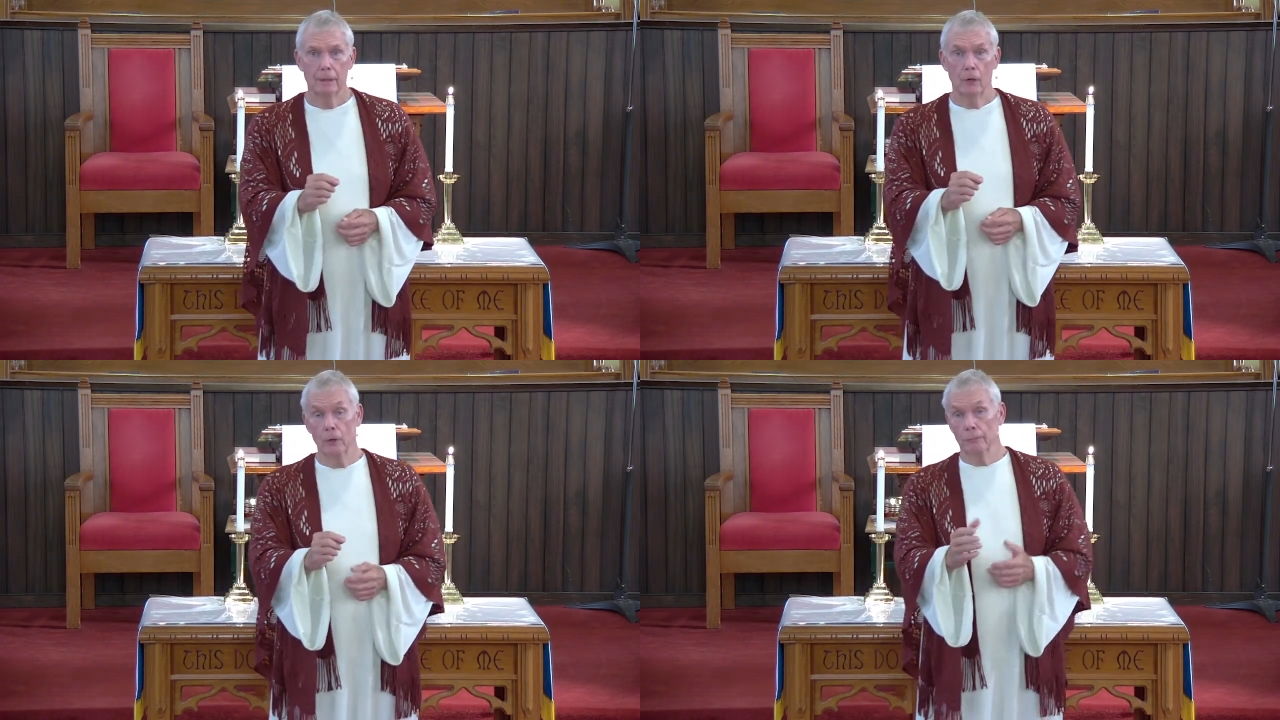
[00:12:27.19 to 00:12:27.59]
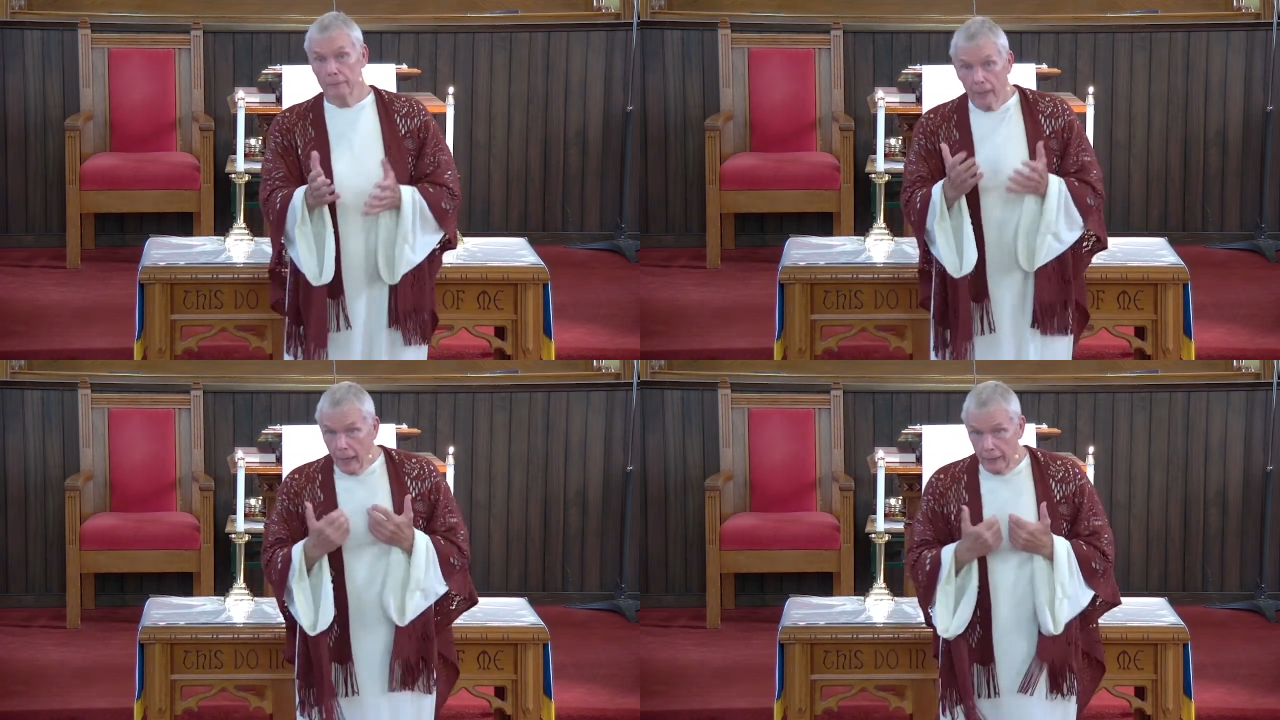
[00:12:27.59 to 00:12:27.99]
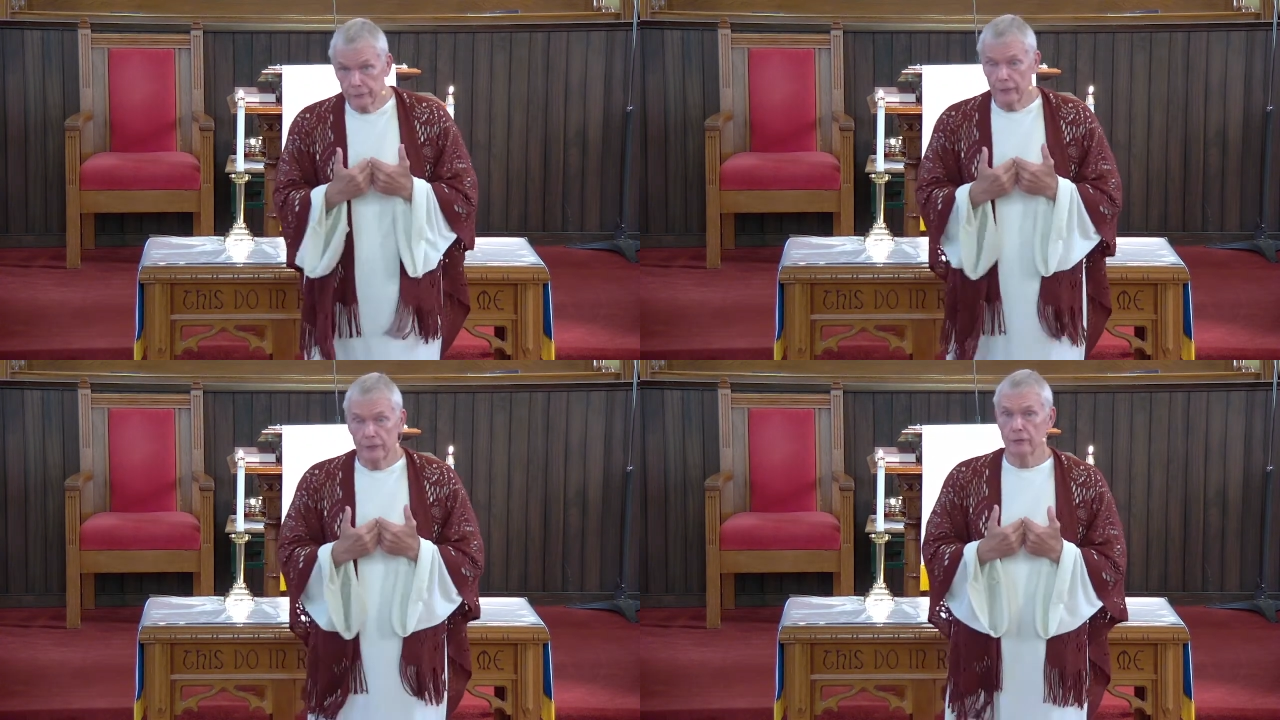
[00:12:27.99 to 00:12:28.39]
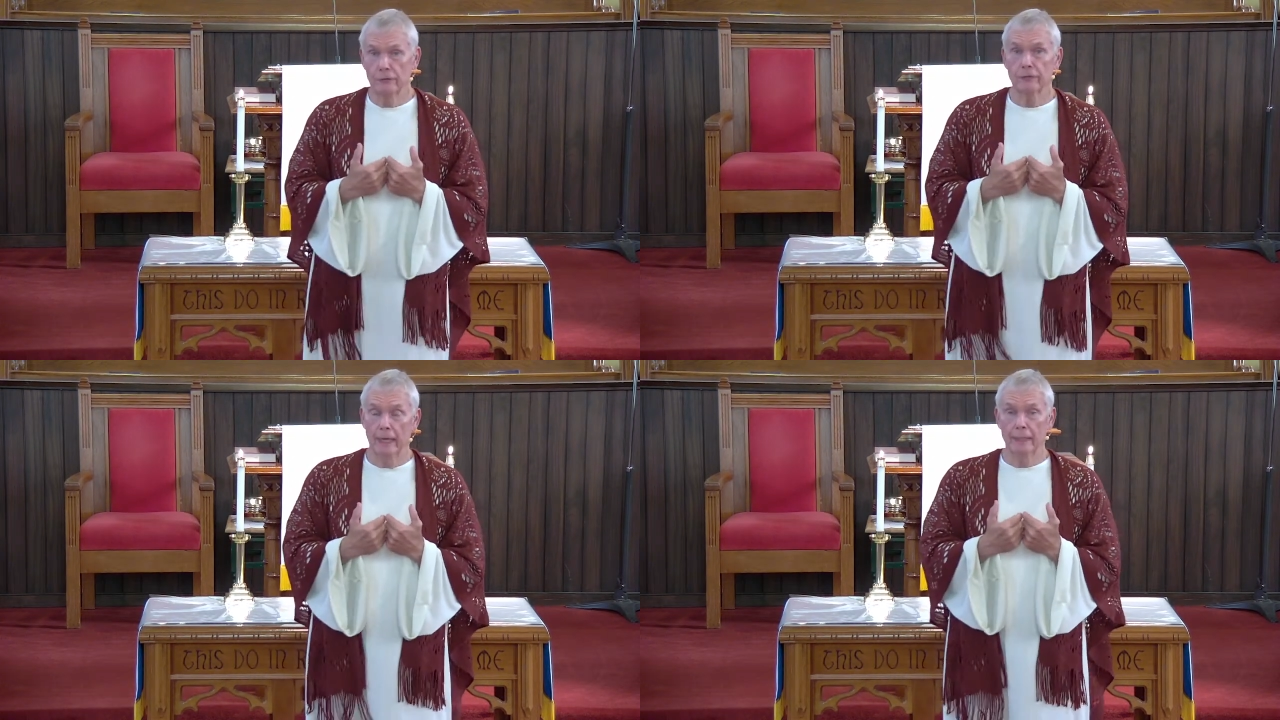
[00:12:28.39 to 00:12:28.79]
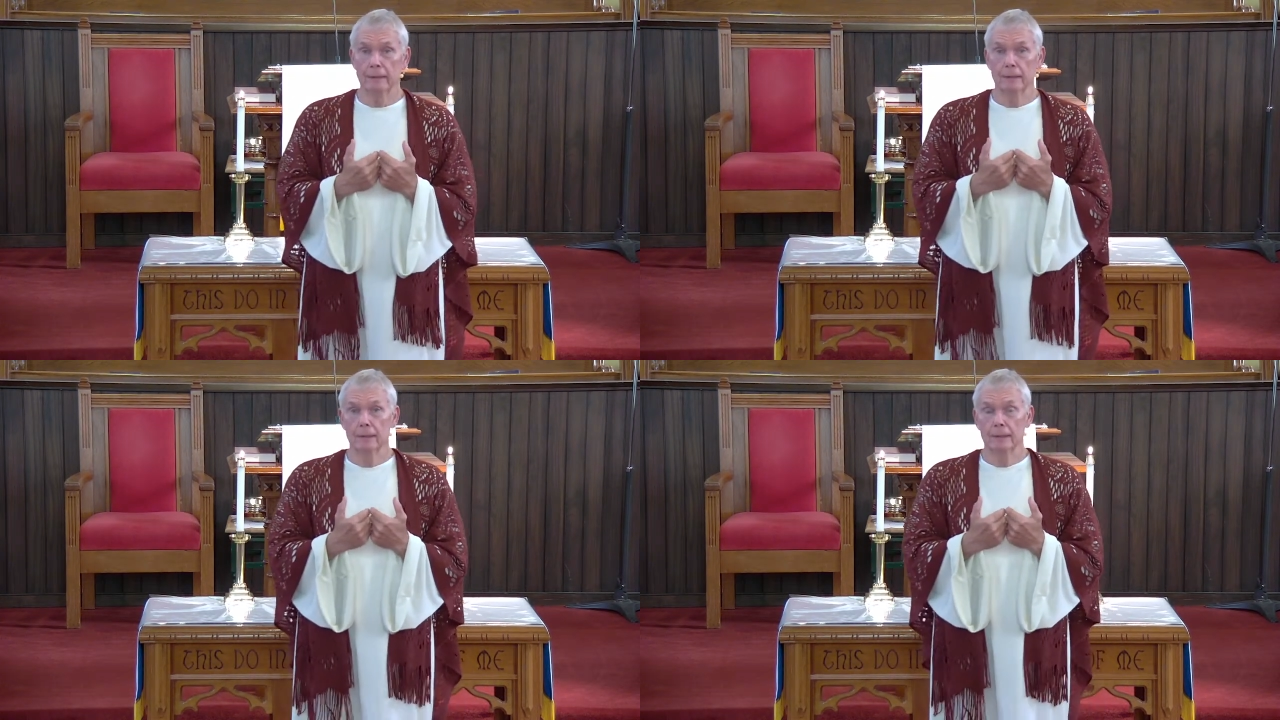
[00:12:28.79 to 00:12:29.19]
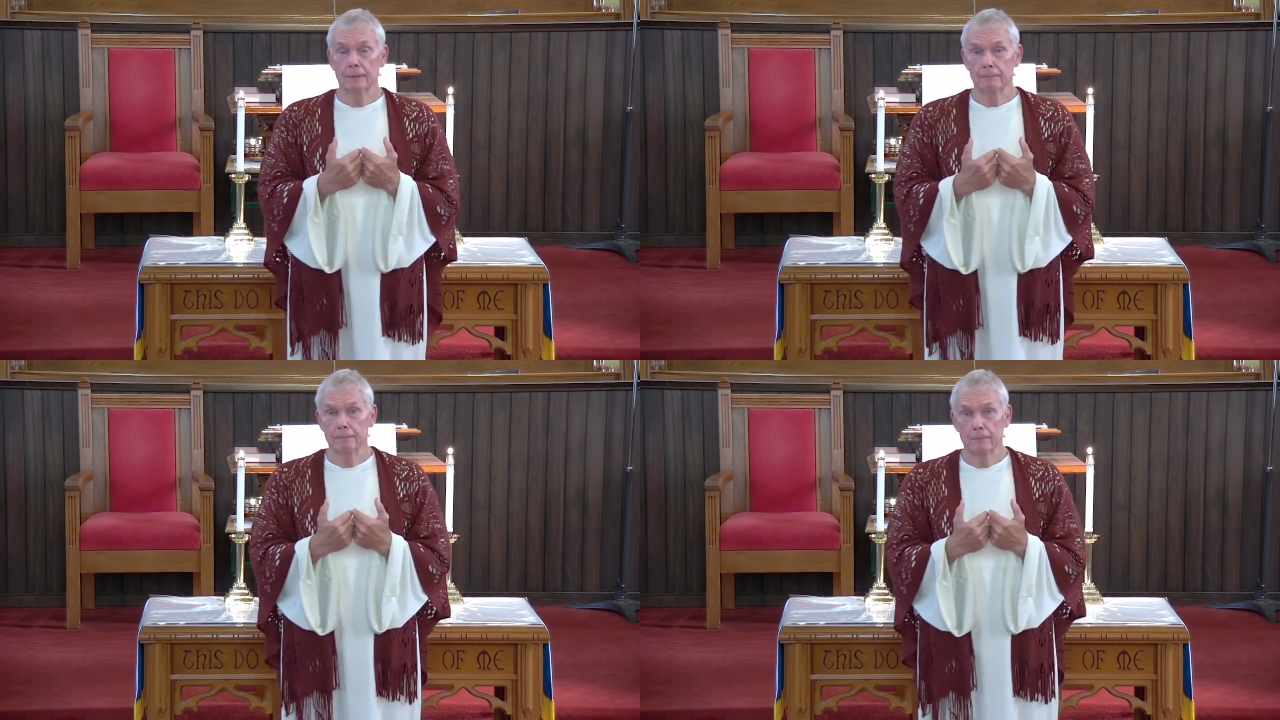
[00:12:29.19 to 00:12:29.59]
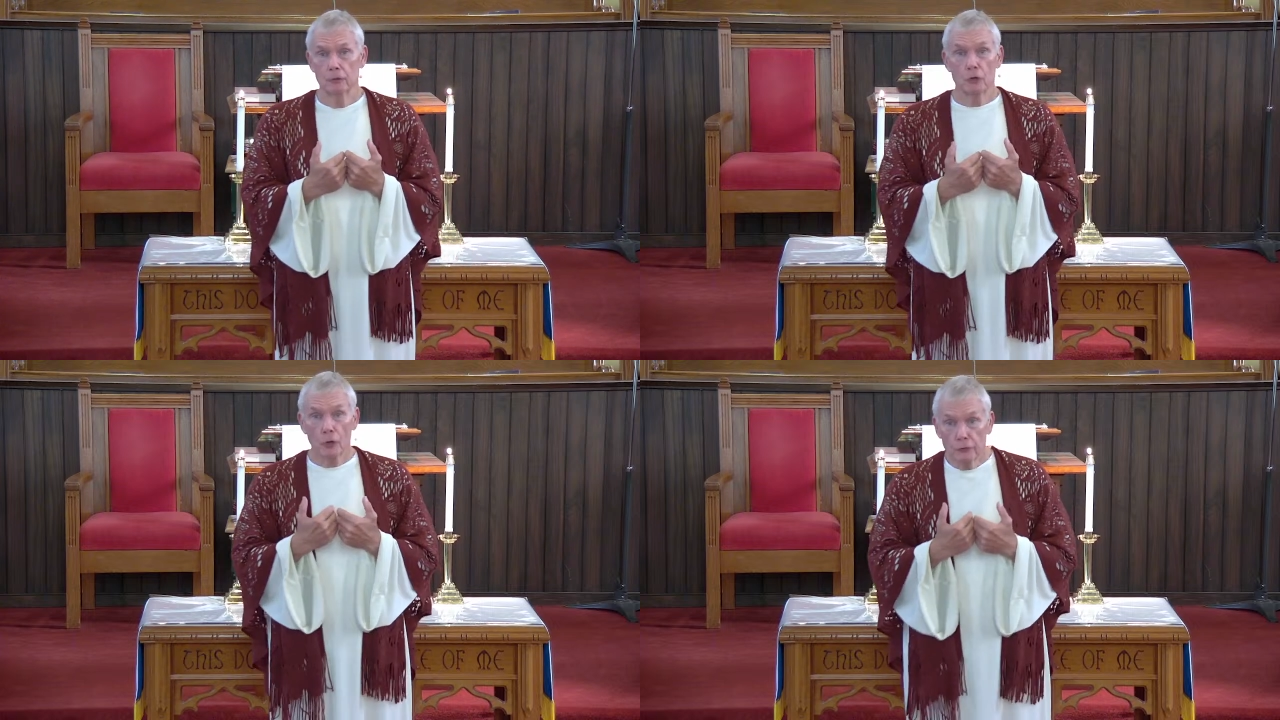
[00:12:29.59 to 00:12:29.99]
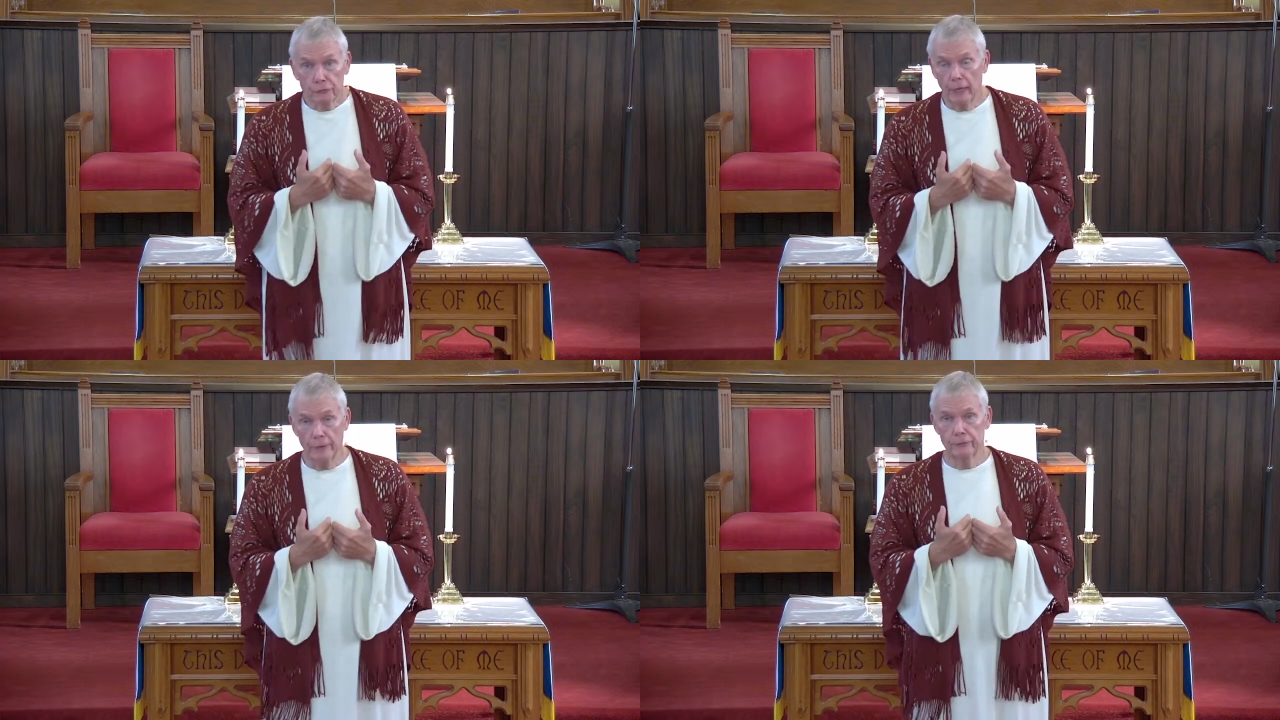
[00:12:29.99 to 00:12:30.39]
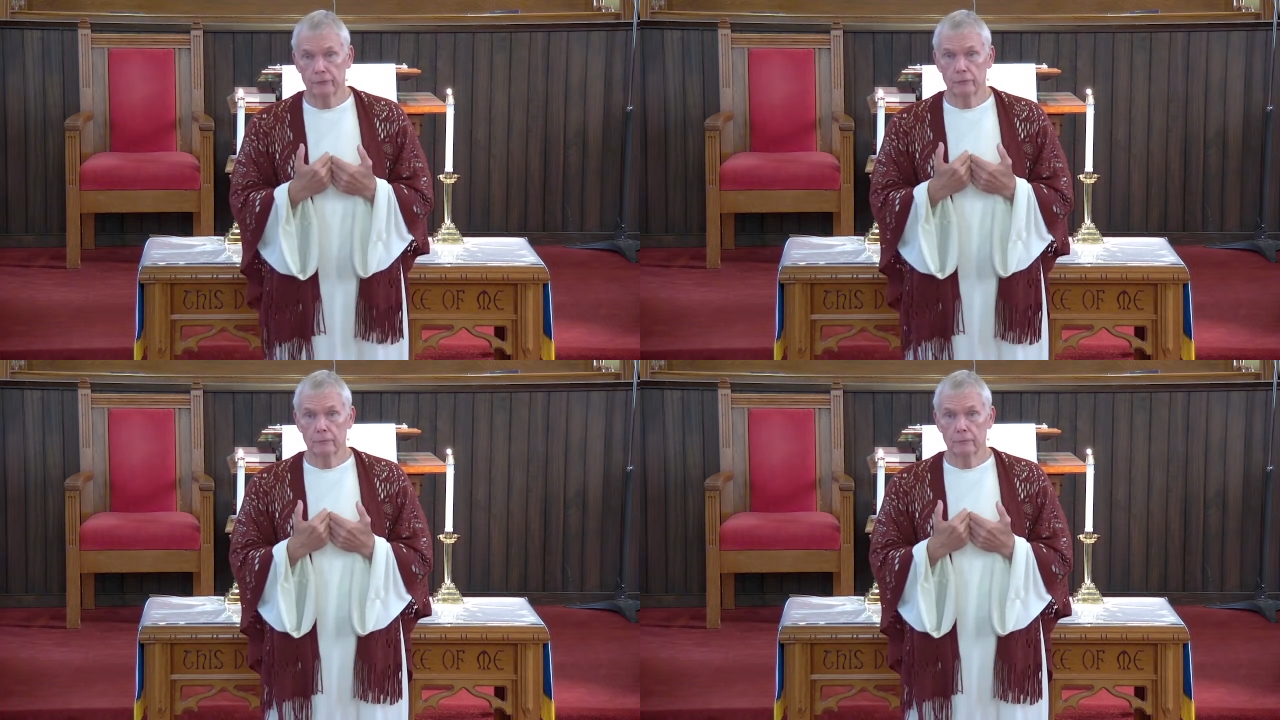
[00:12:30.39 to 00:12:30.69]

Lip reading: or us, I should say, cursed us,